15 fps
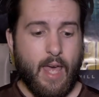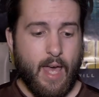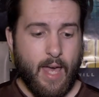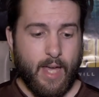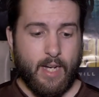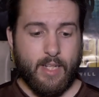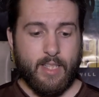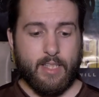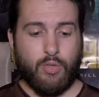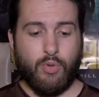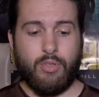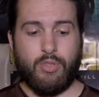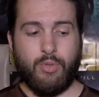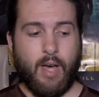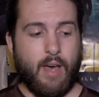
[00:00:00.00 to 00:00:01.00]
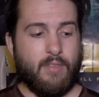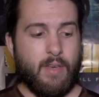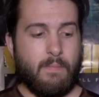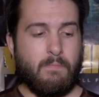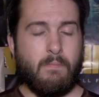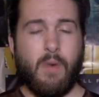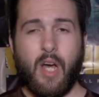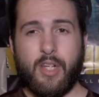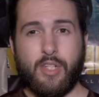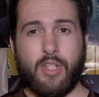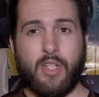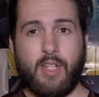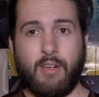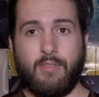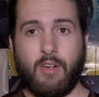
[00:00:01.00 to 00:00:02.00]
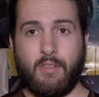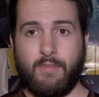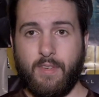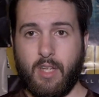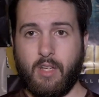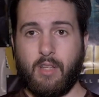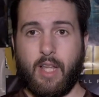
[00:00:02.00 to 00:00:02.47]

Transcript: and it is going to have a much different feel.